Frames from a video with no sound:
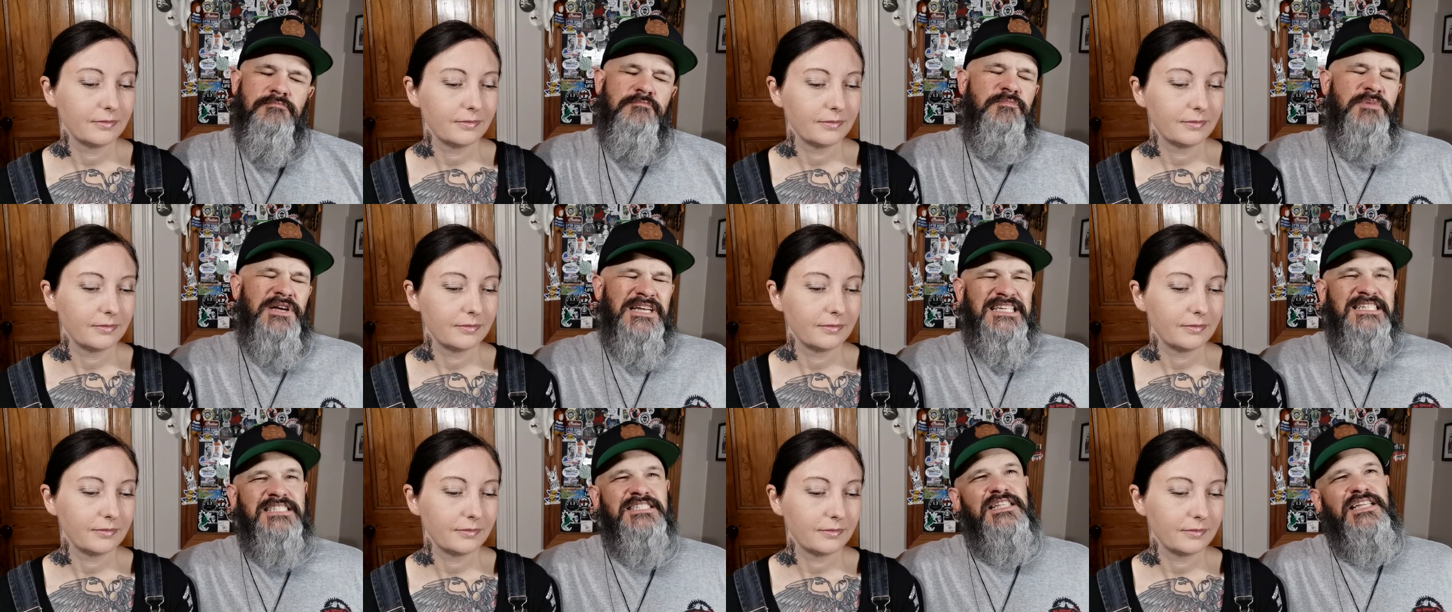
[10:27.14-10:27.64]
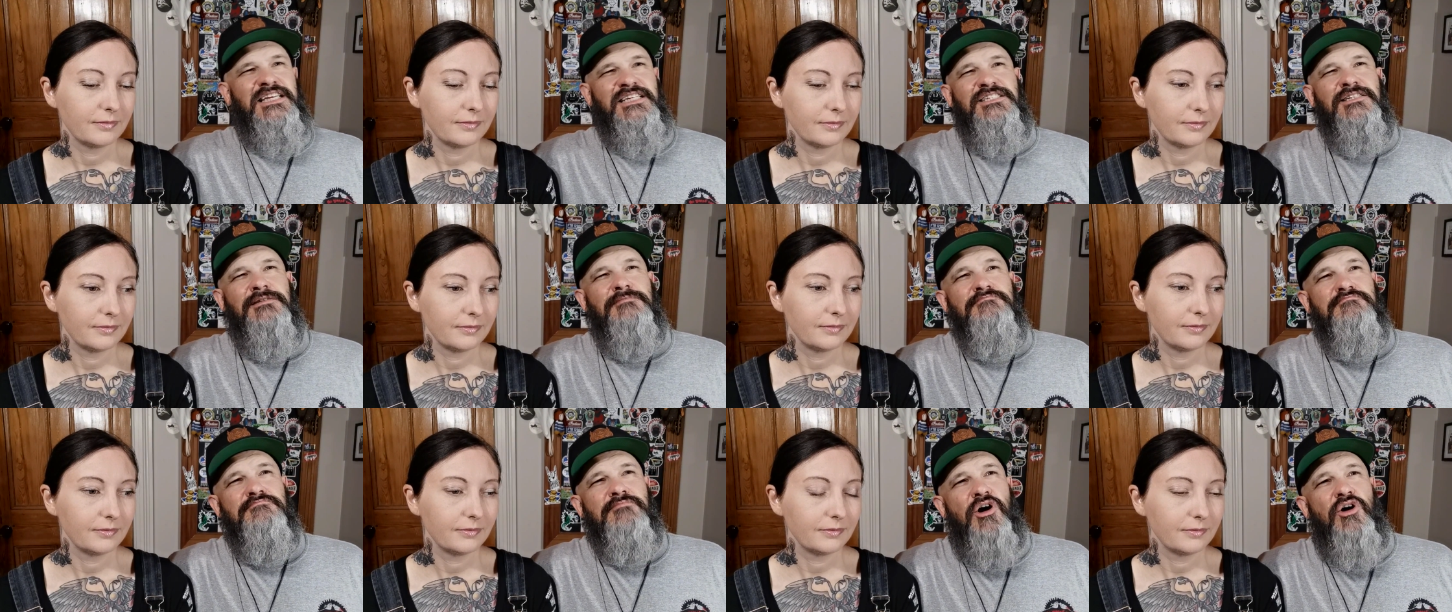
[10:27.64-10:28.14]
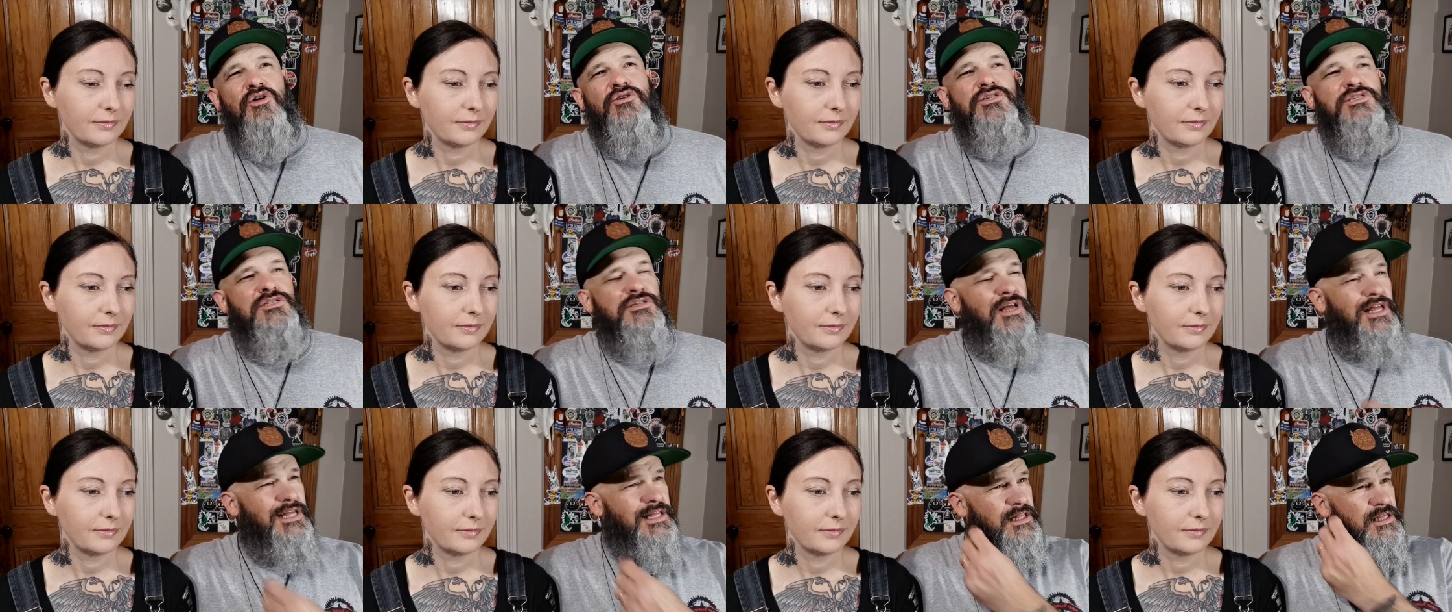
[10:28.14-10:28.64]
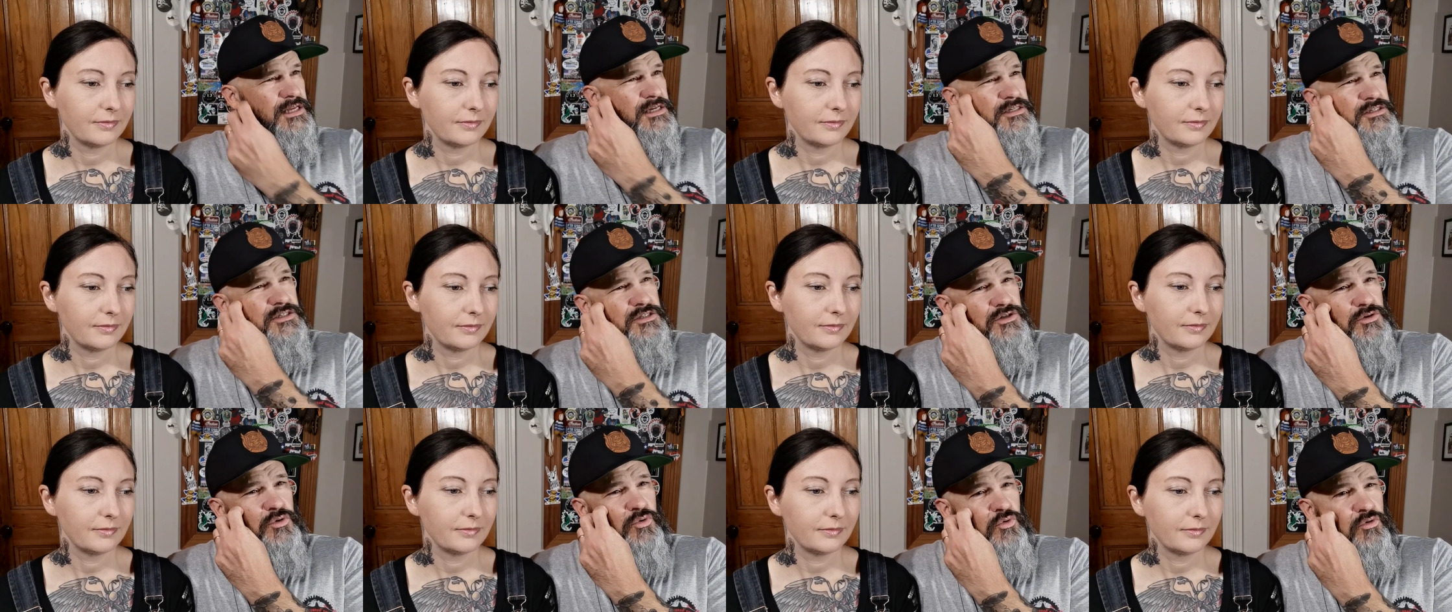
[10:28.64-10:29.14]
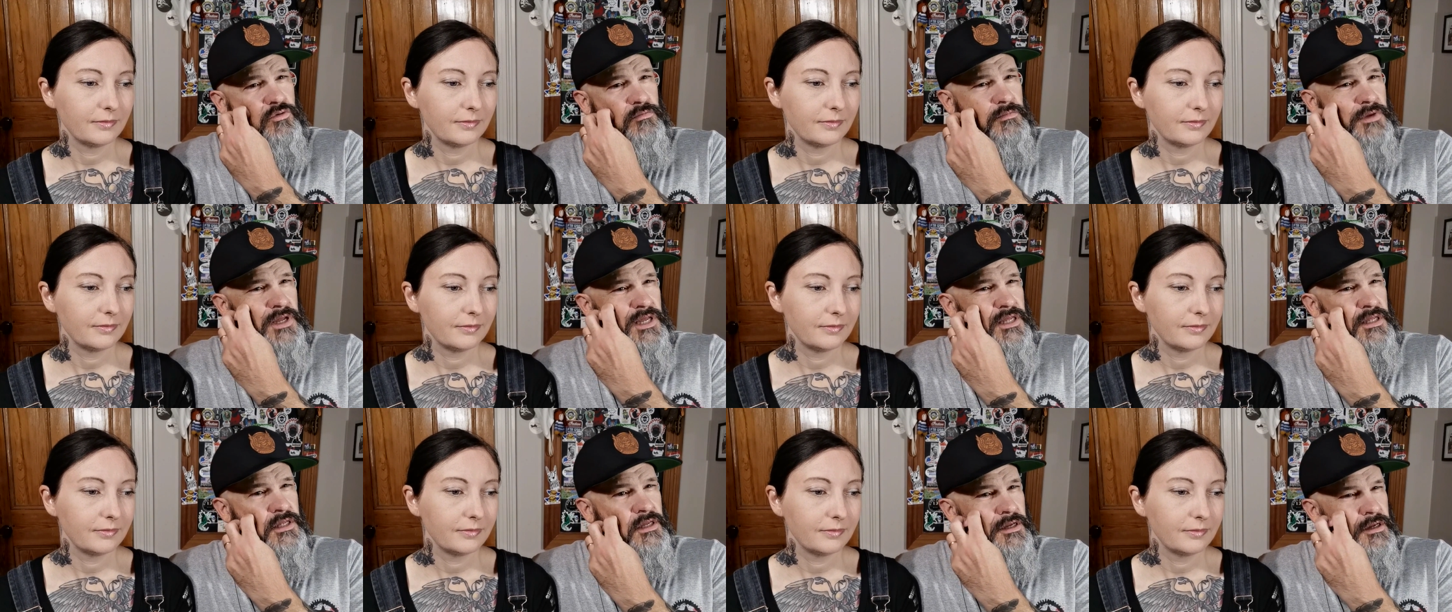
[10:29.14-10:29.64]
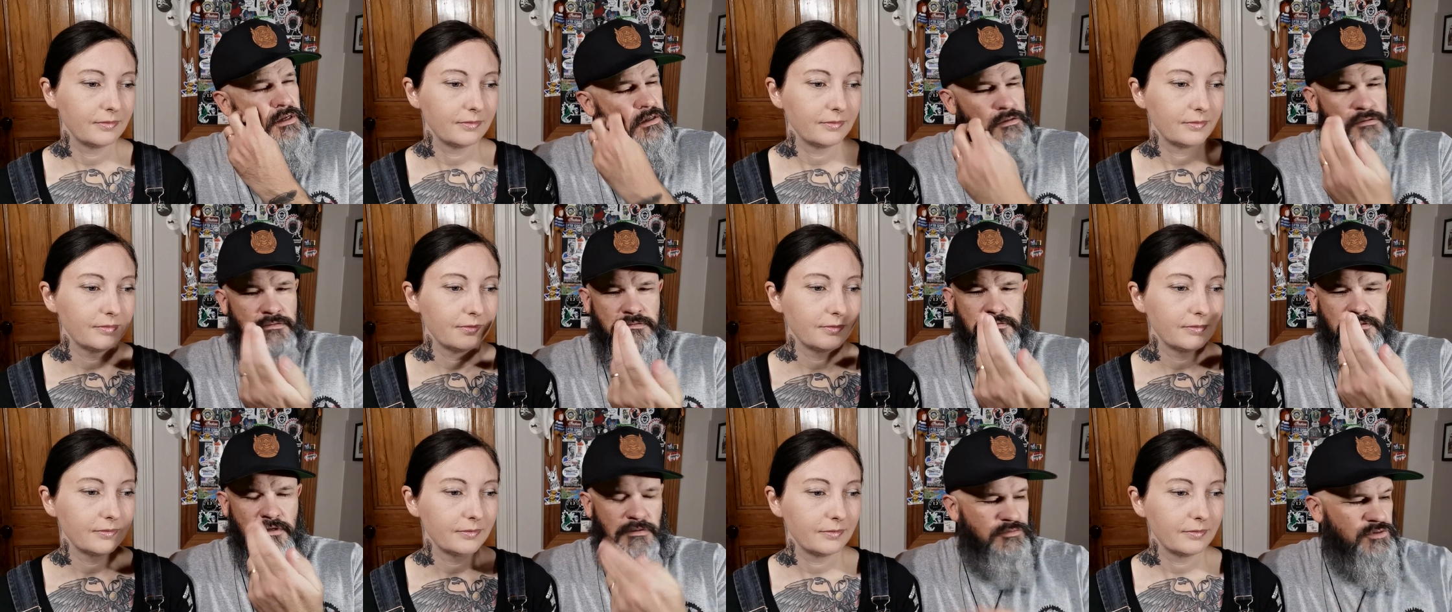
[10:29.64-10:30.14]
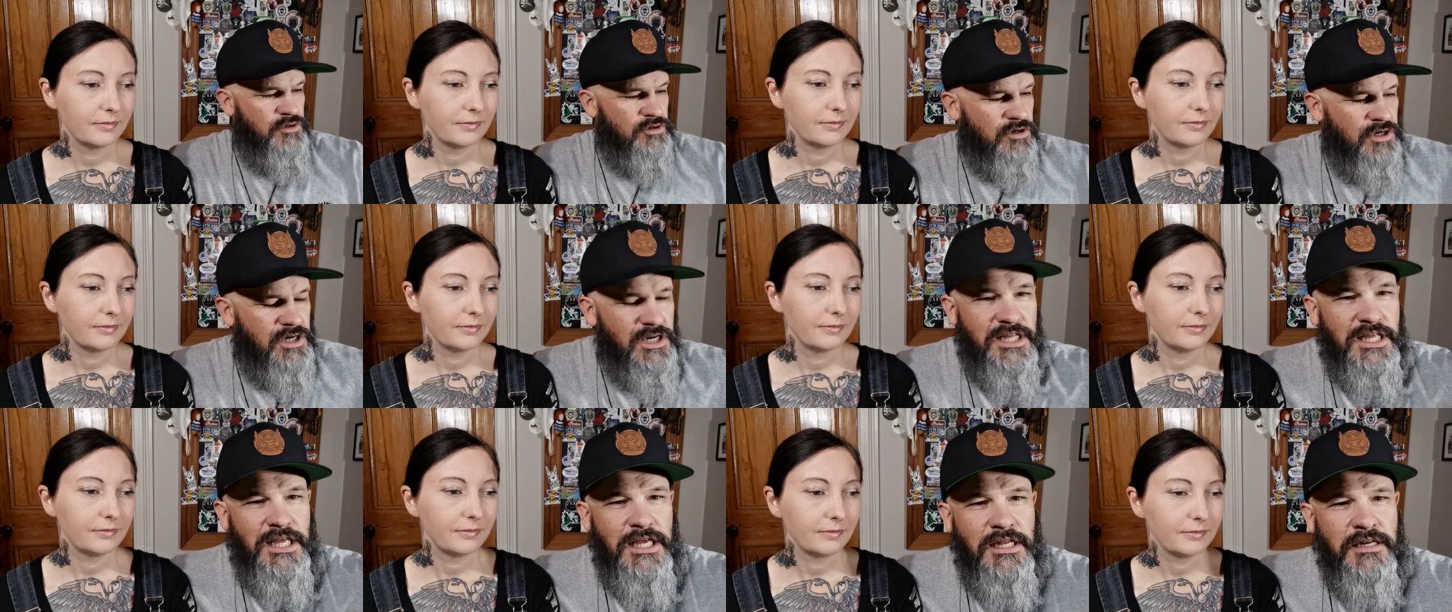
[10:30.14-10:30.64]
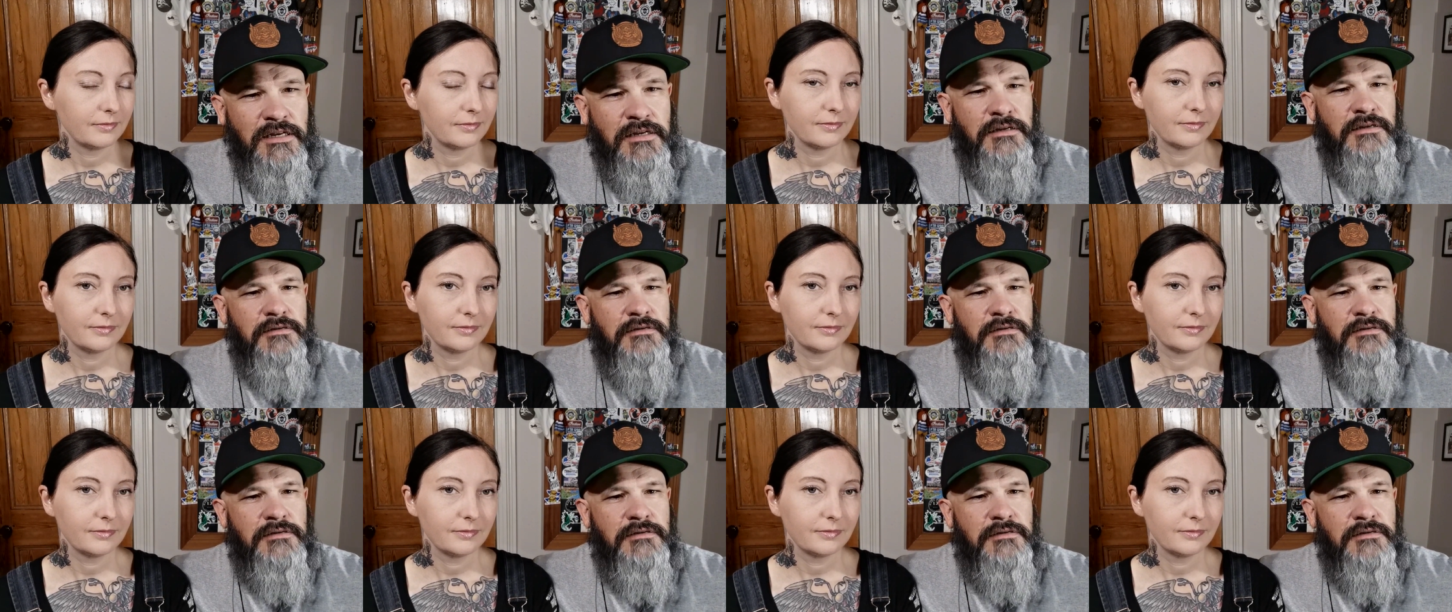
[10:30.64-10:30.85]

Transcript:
Speaker 1: Biggest lesson motorcycling has taught me. I'm doing it again.